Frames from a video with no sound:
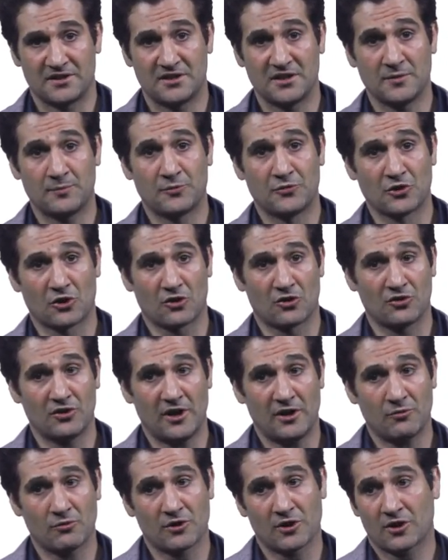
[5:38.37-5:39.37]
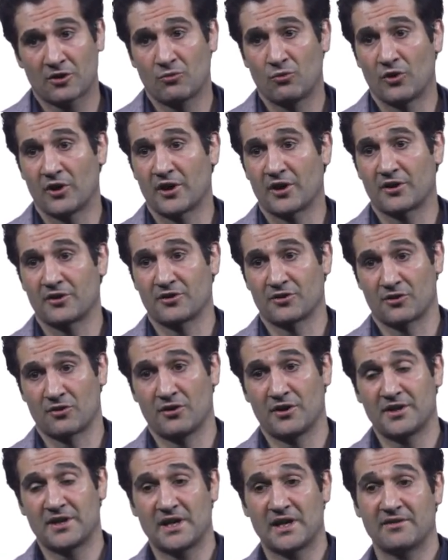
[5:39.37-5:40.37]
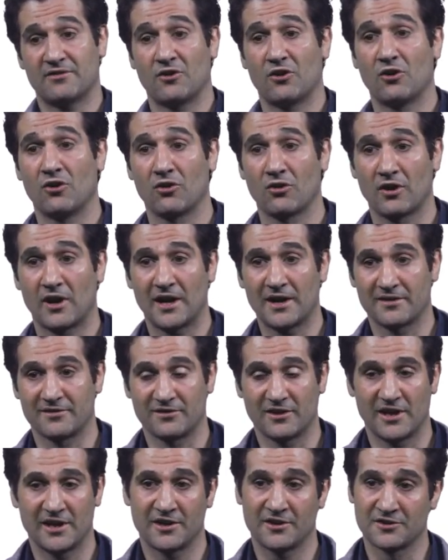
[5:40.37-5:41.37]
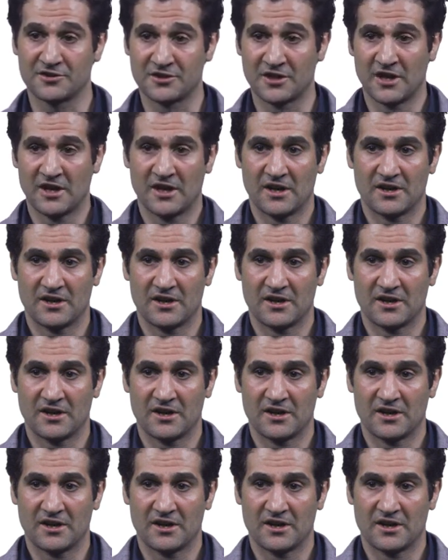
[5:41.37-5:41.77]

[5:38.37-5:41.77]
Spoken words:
deep neural network where you're going to have a whole lot of layers,